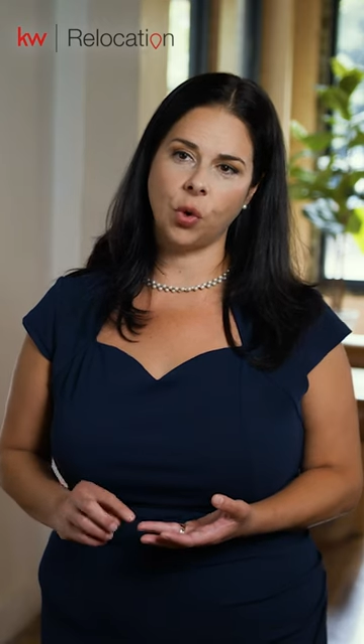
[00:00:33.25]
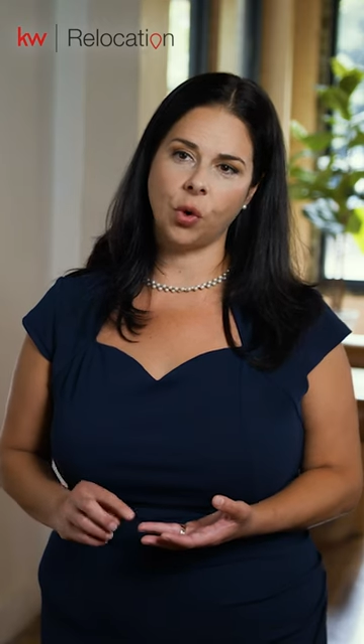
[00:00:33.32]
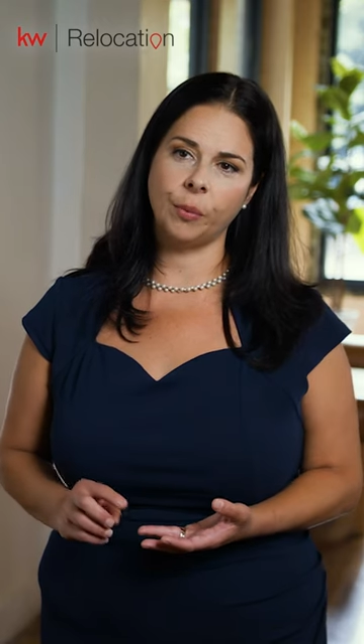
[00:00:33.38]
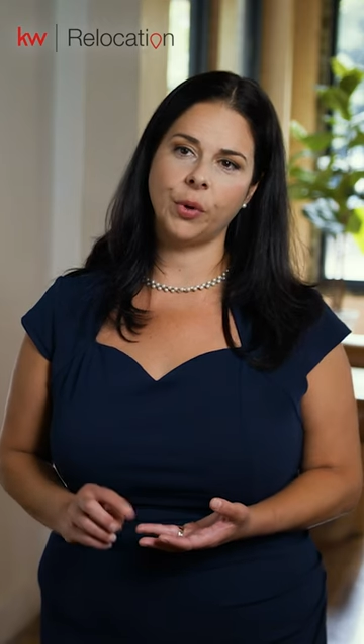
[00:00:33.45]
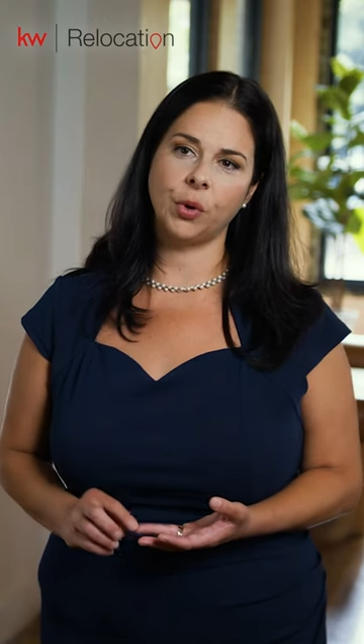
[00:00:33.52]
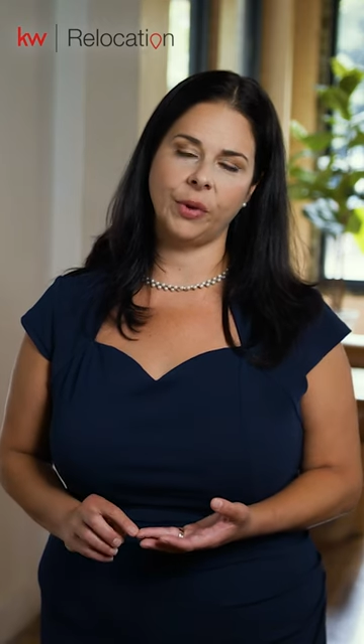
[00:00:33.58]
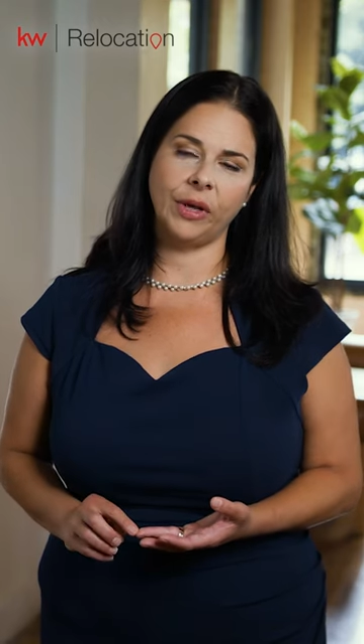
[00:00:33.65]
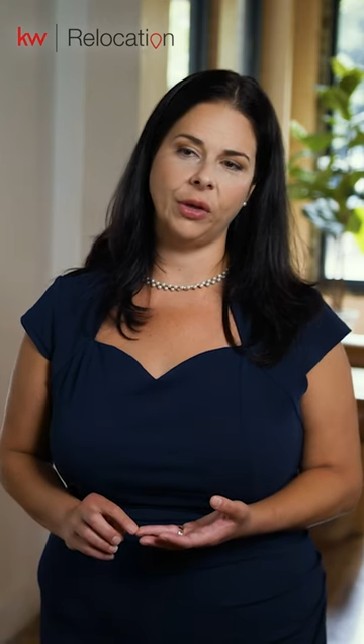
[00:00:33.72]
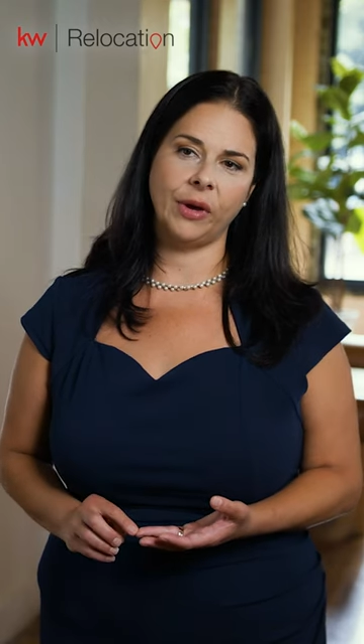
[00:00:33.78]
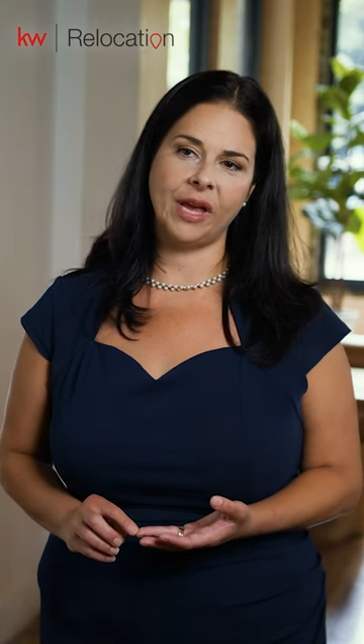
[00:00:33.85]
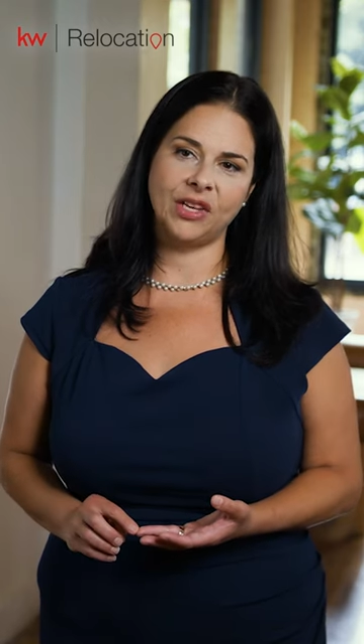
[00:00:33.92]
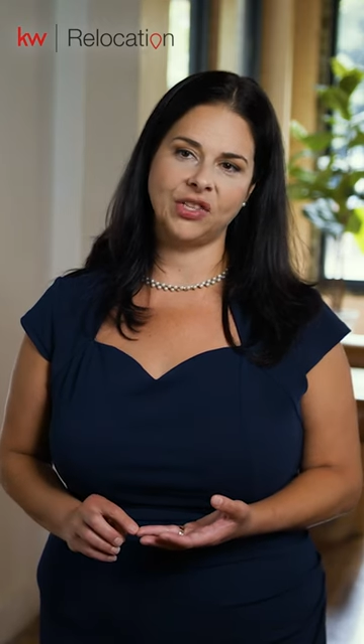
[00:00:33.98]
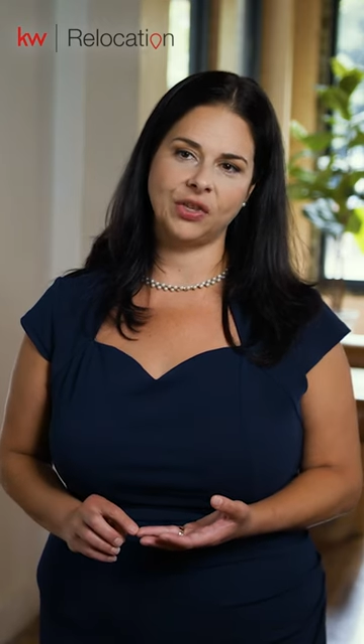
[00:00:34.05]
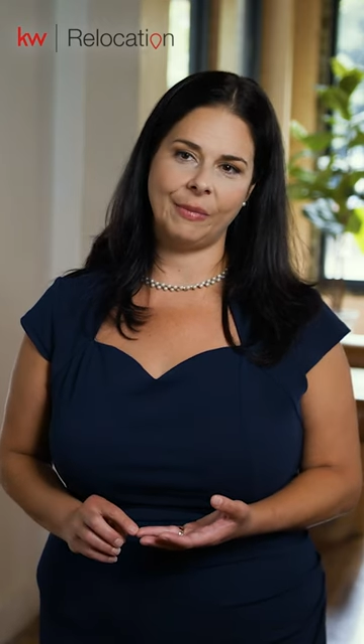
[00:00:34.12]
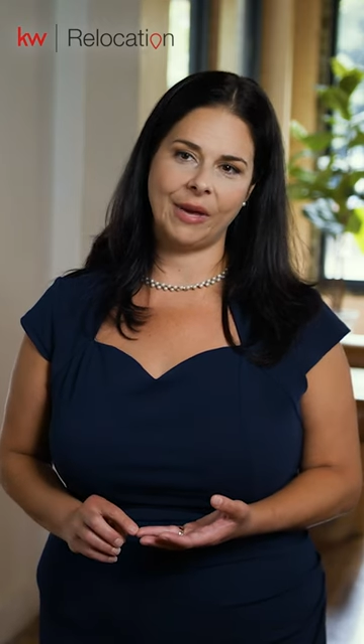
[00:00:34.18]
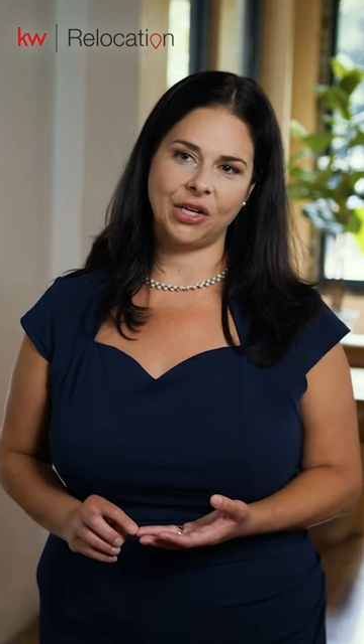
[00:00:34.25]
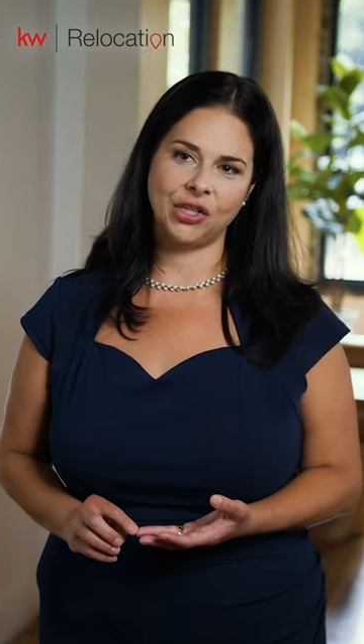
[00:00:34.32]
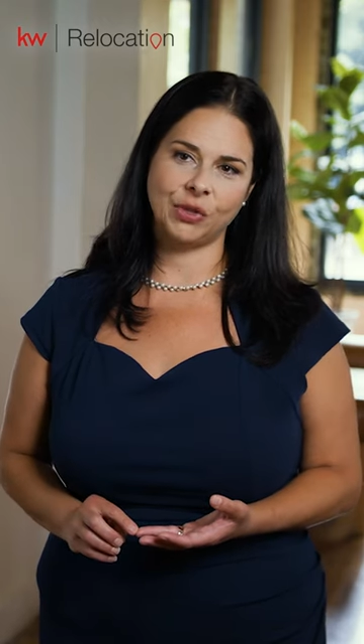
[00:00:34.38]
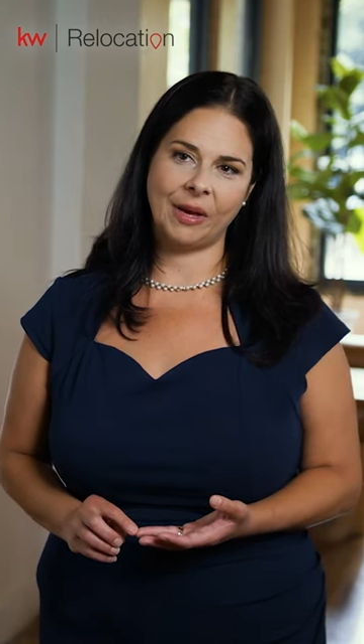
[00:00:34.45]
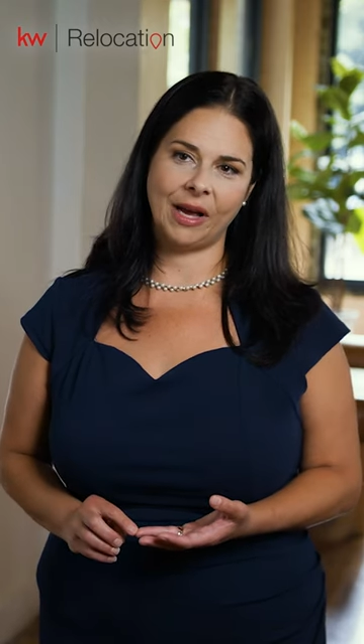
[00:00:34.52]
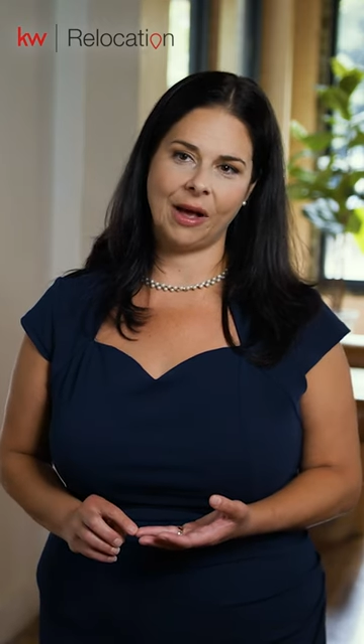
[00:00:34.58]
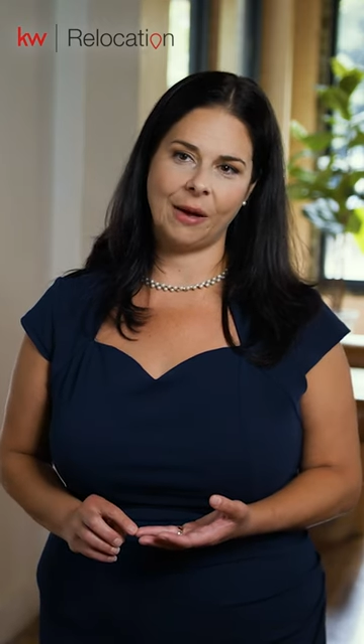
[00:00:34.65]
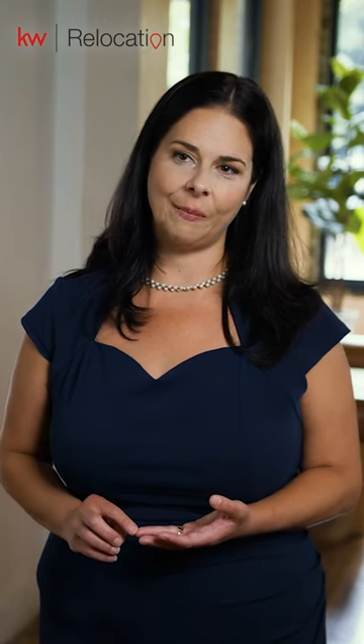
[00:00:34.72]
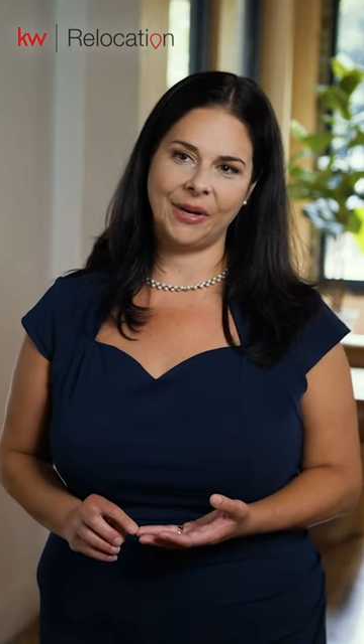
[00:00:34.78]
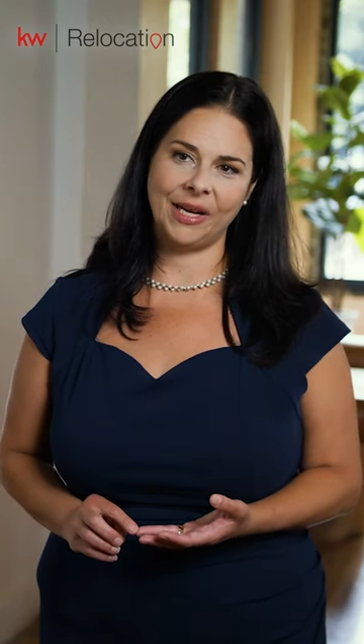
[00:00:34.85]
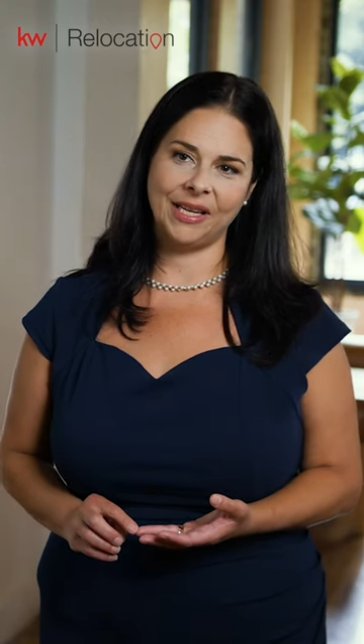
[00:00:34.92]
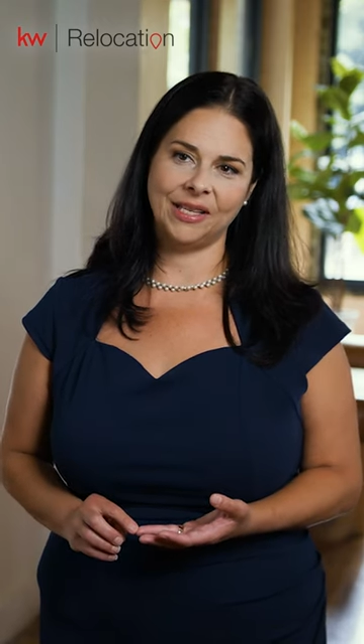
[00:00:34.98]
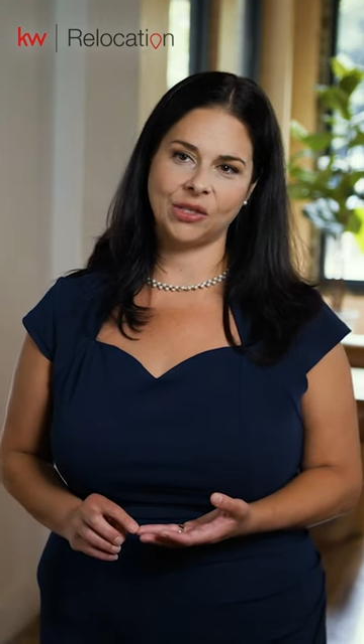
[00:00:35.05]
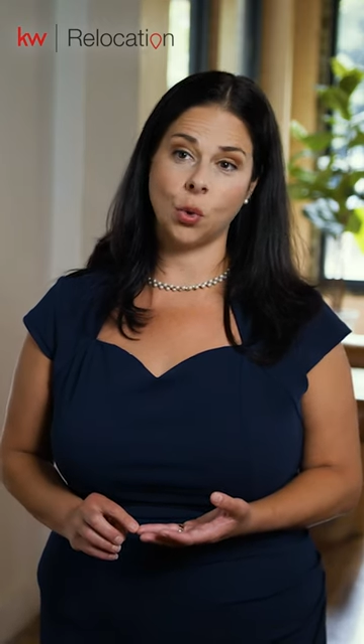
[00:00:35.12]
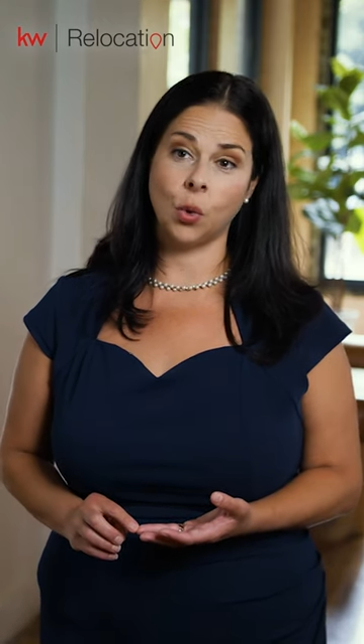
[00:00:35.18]
corporate relocation management
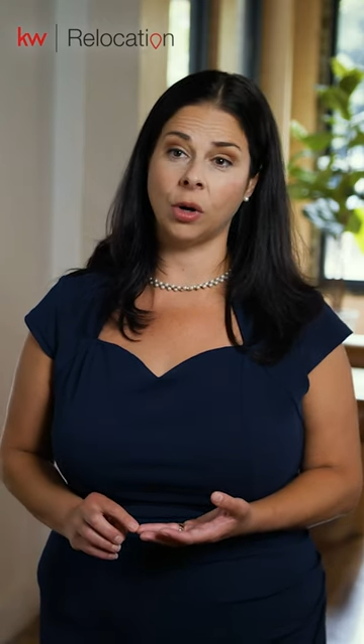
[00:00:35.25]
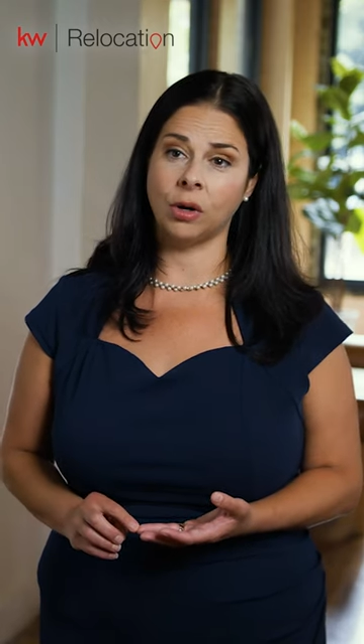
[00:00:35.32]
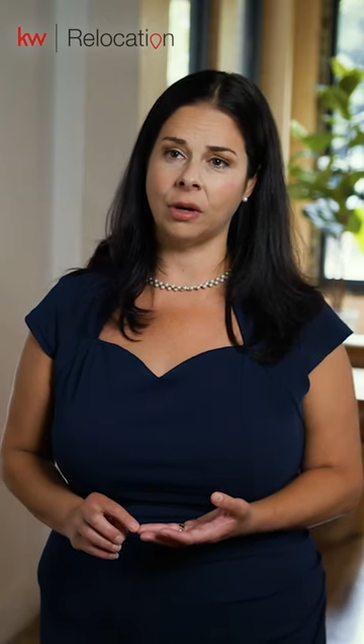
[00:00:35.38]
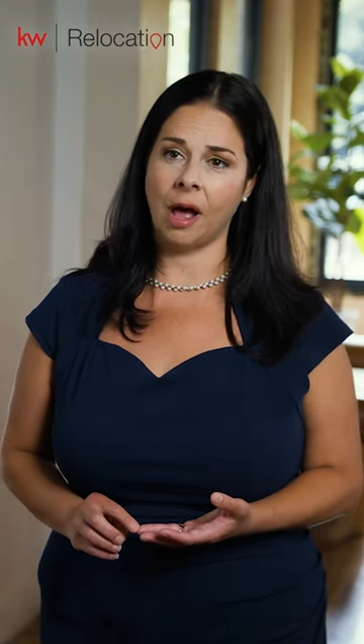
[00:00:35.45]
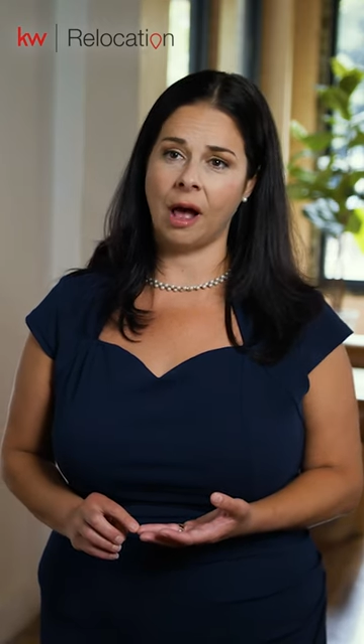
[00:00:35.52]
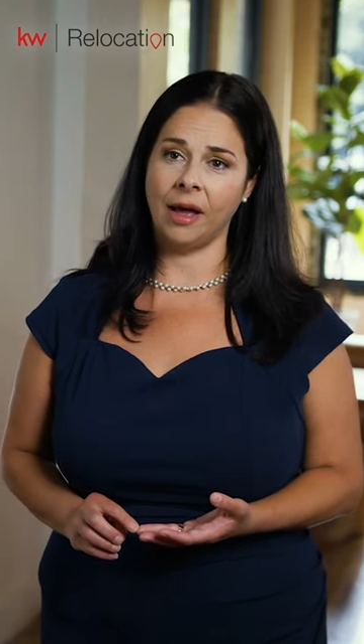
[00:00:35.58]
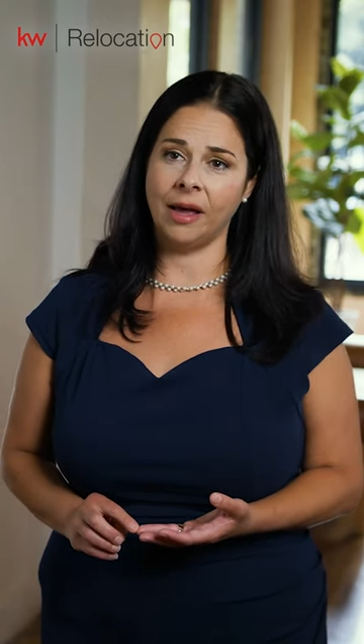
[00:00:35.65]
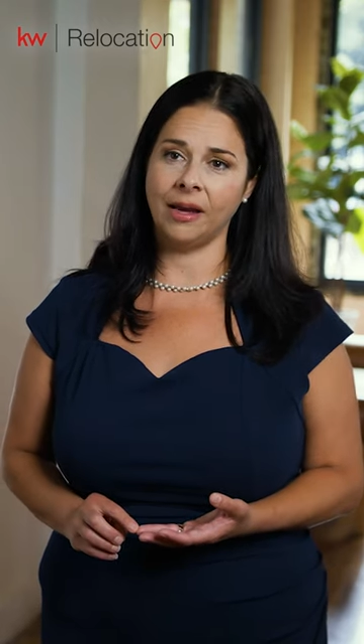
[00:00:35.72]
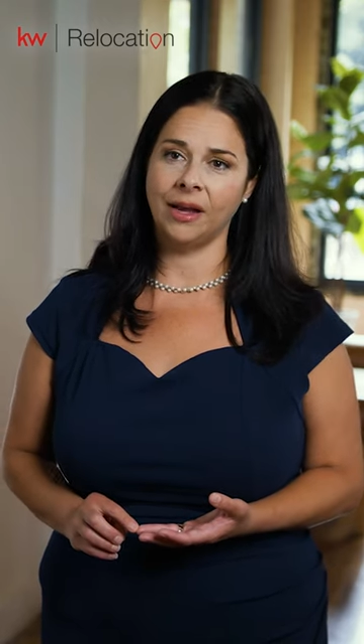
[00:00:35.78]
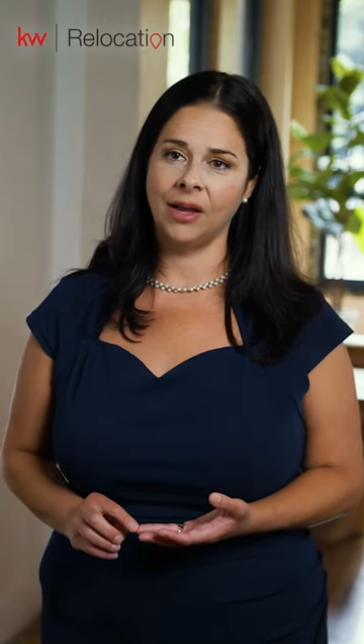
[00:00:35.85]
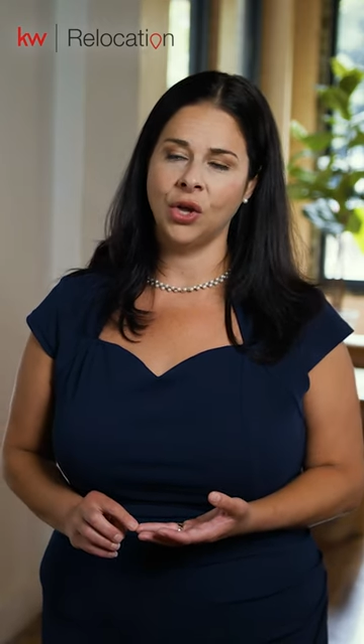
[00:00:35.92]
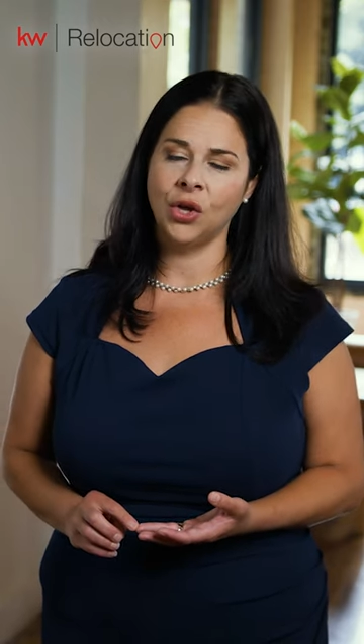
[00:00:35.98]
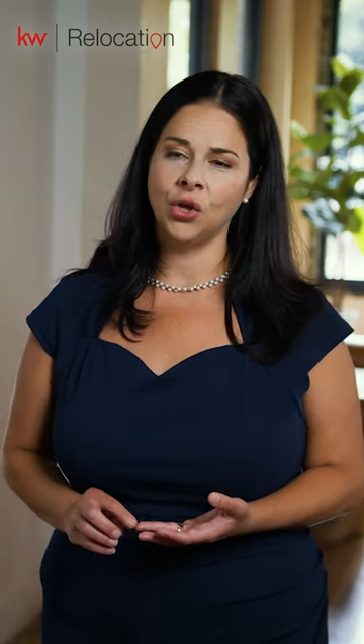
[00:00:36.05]
companies or not,